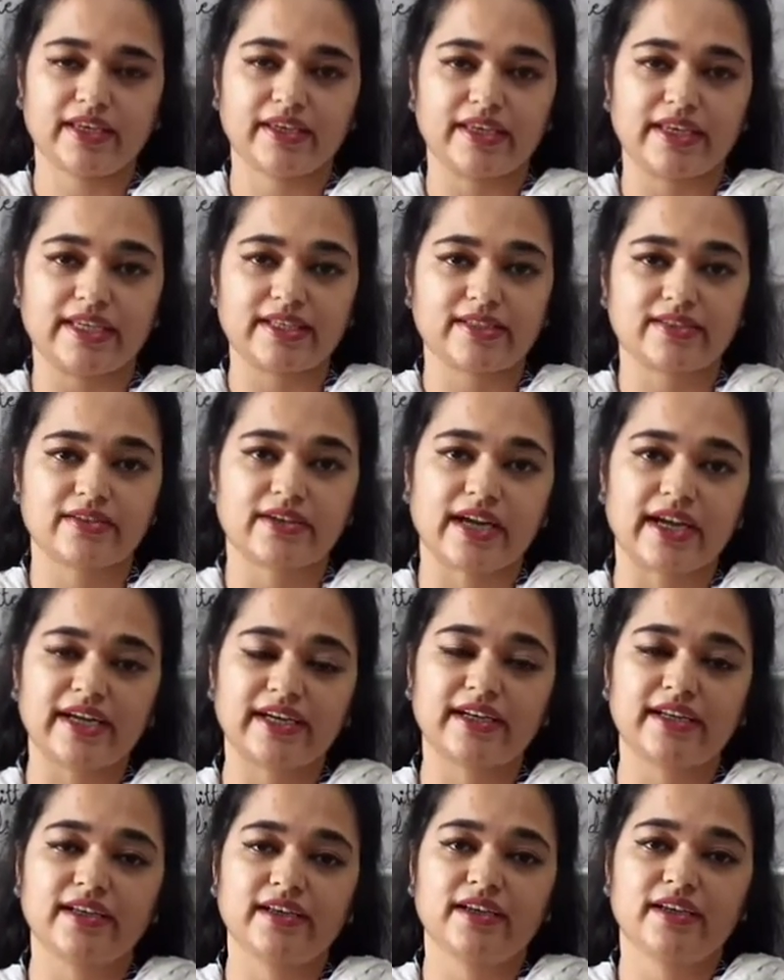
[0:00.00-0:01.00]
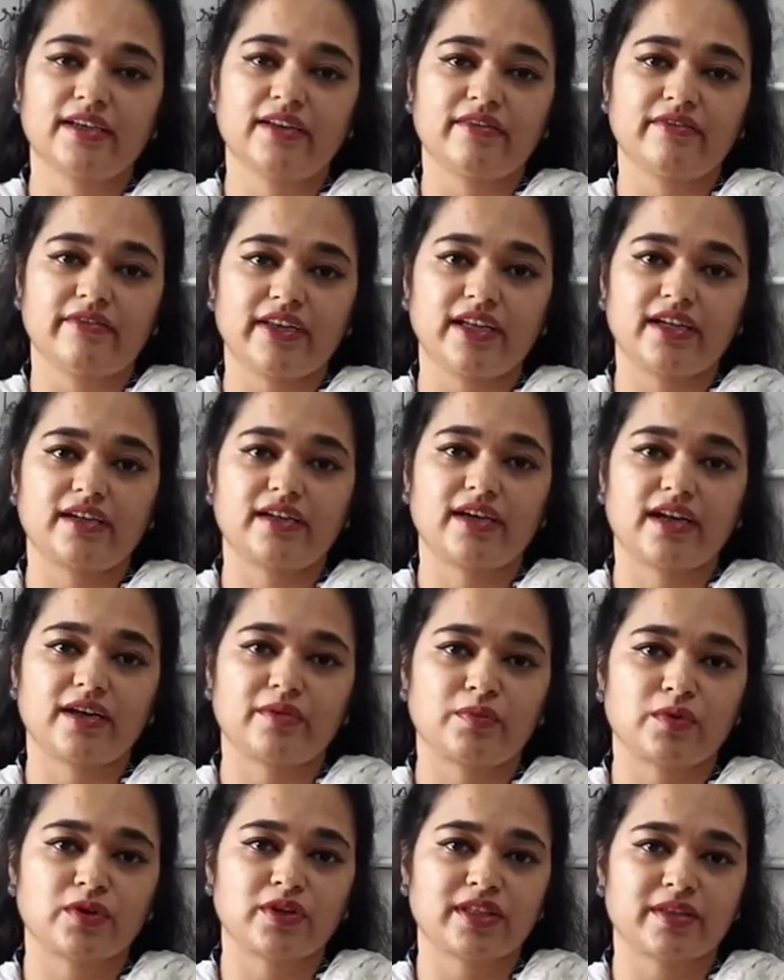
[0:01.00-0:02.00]
Yes, right? We learned
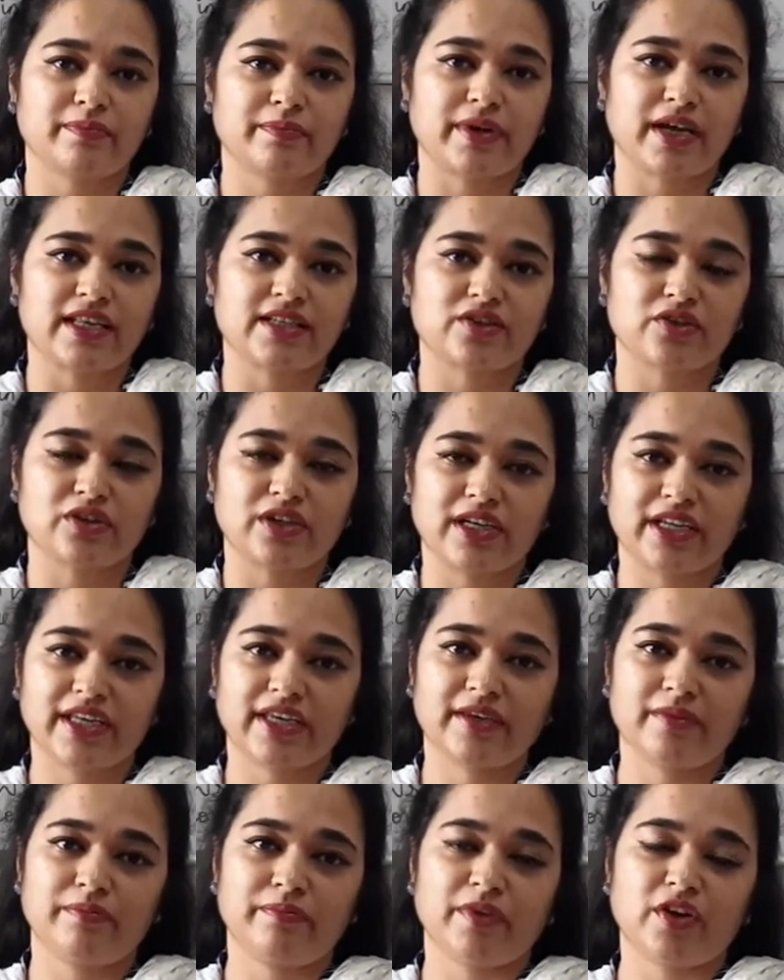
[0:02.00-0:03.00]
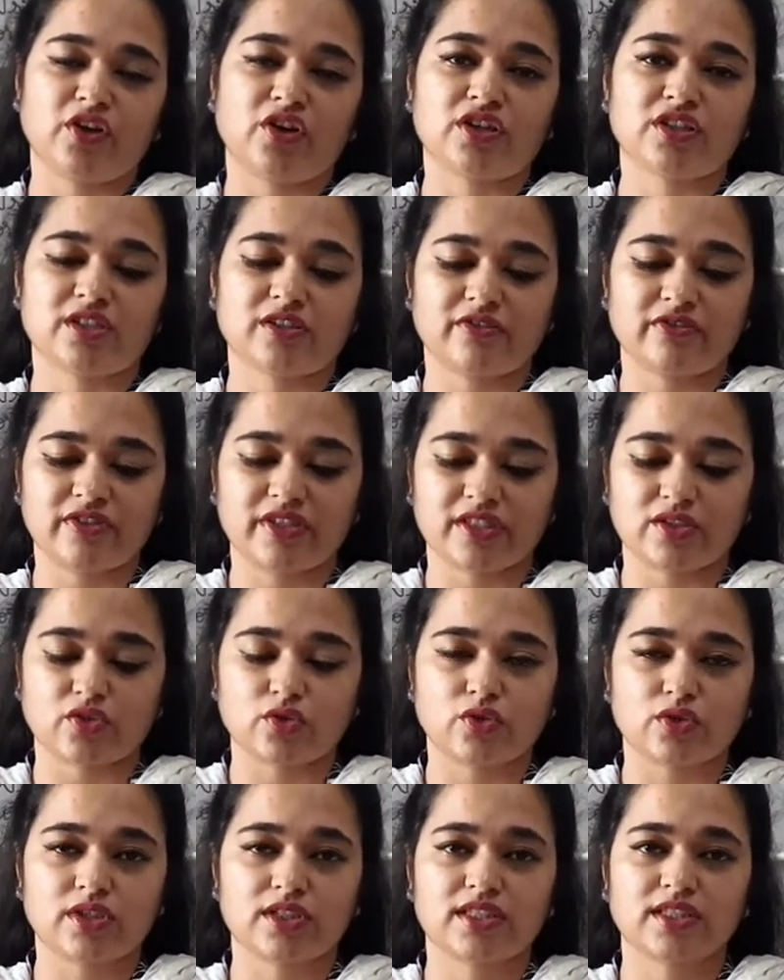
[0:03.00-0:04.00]
about the past only because of the
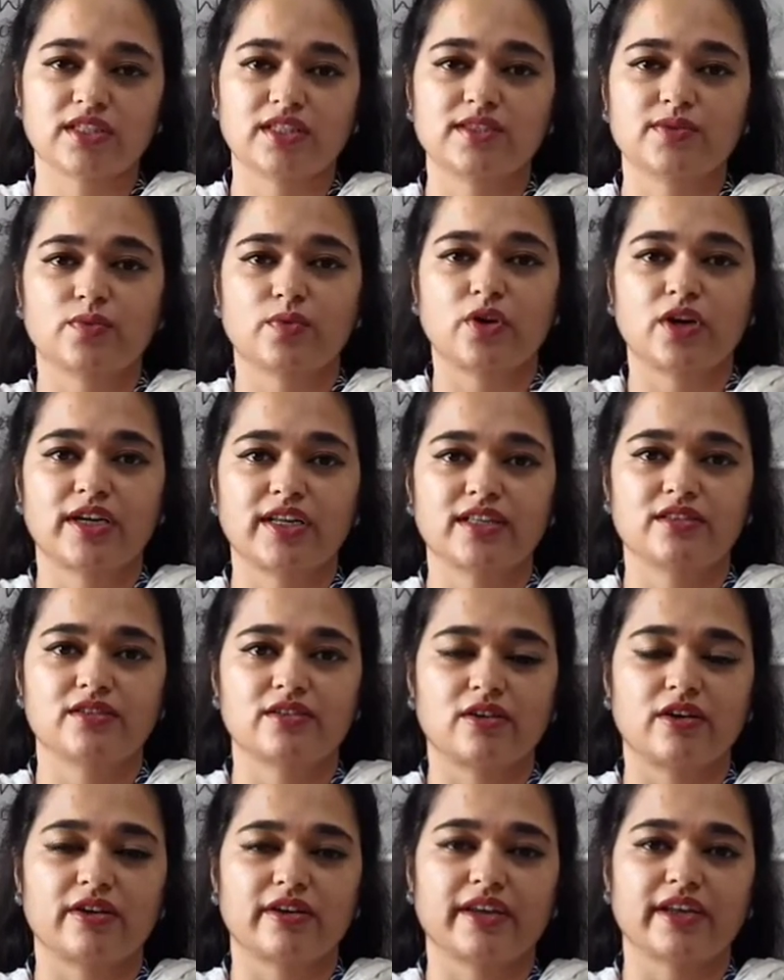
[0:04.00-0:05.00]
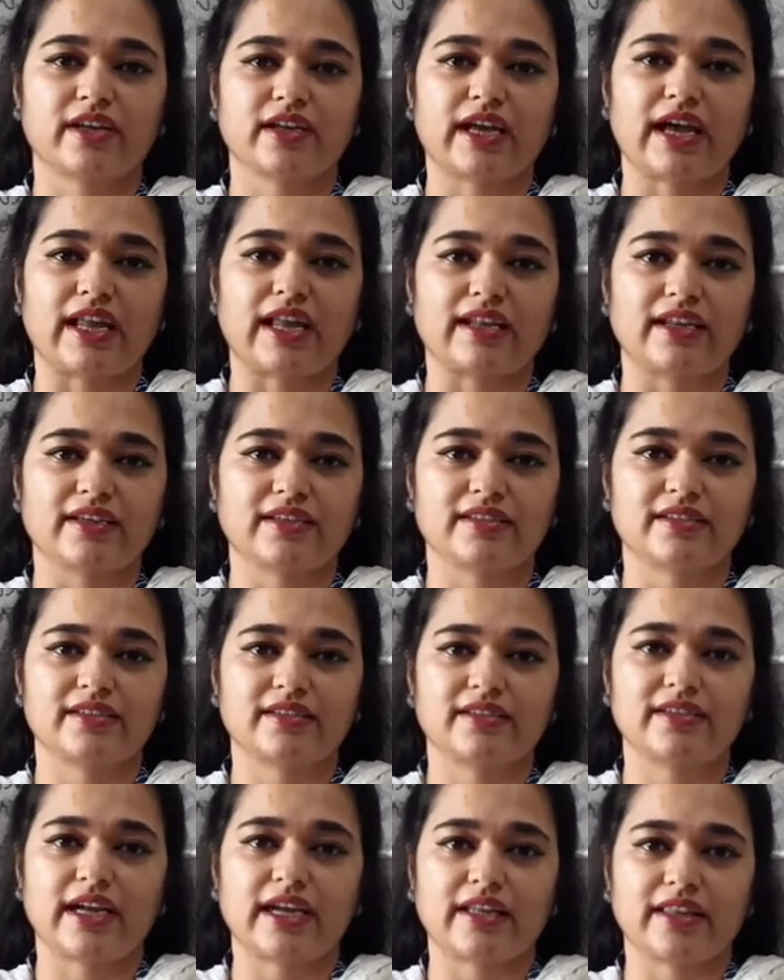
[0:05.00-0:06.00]
sources what historian
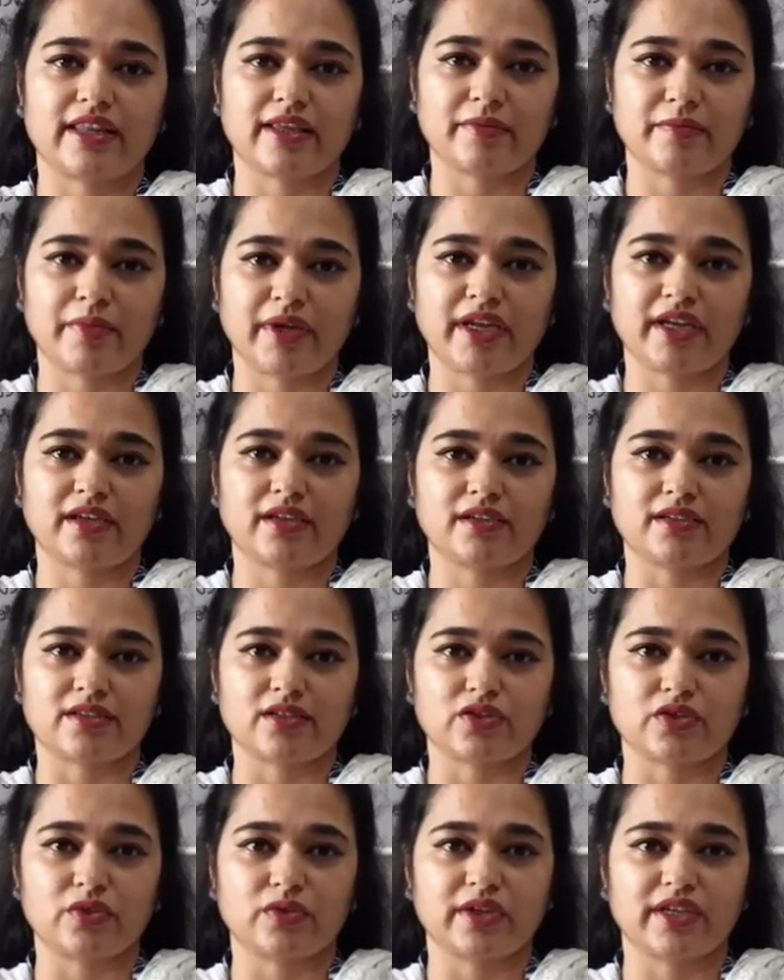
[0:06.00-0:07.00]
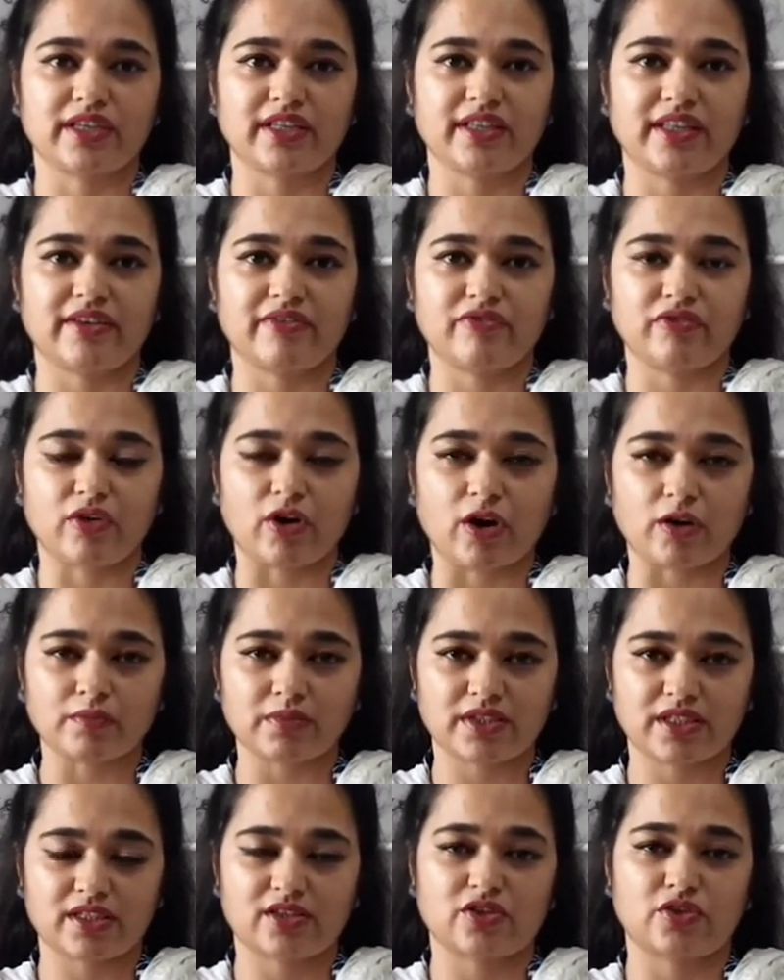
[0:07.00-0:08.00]
collected, and they made a story, they
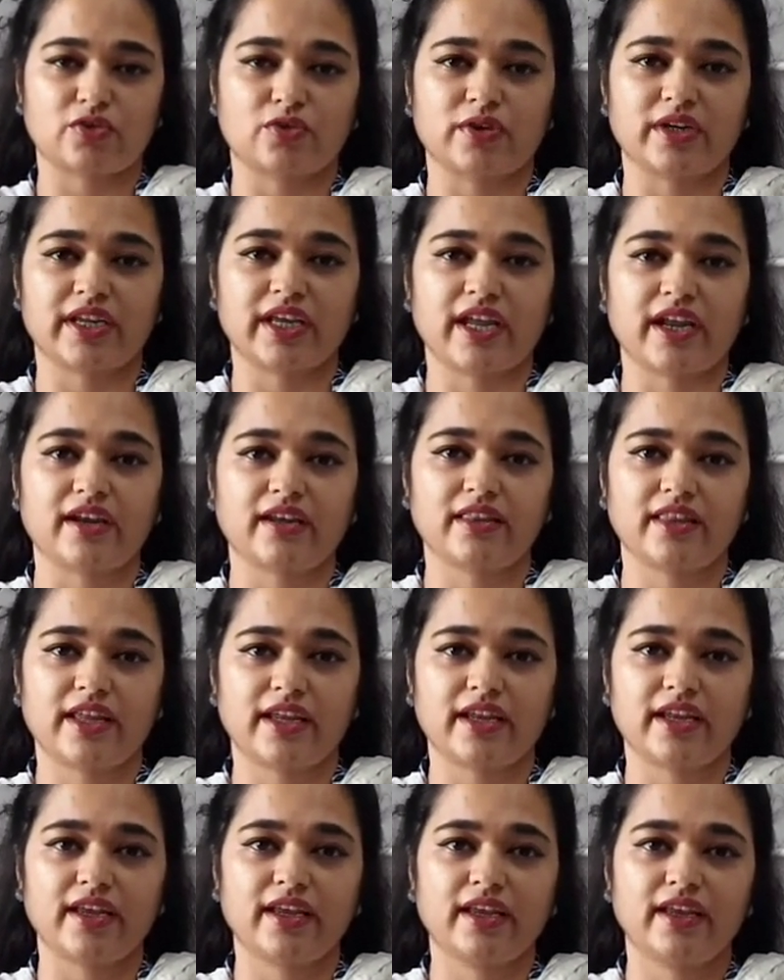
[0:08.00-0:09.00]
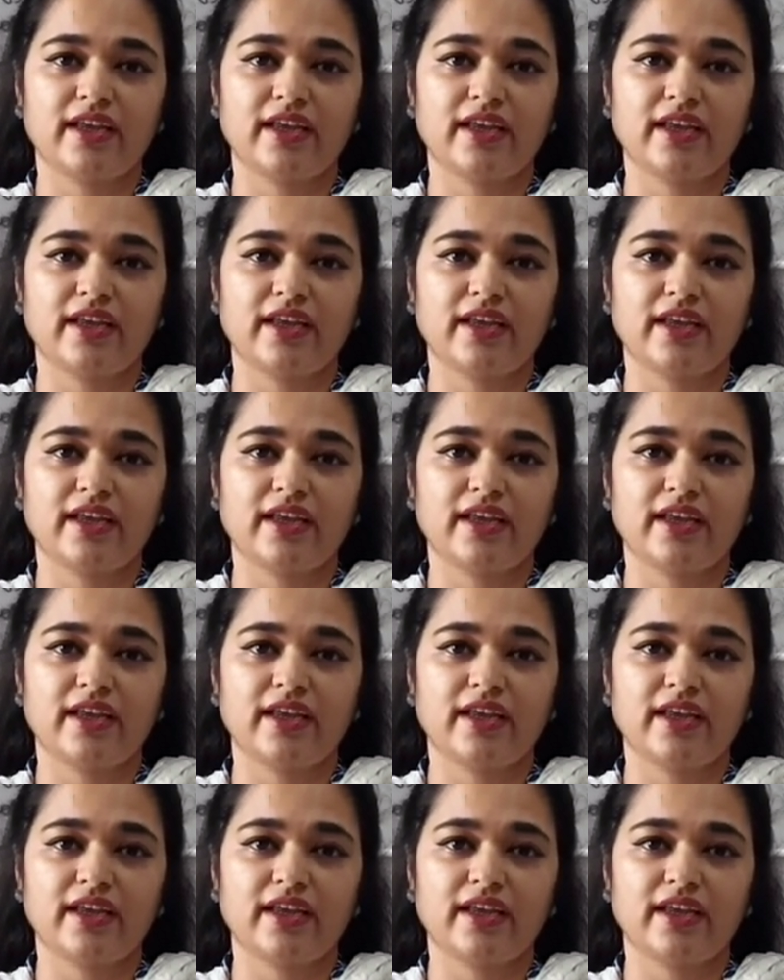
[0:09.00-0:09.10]
formed the story and they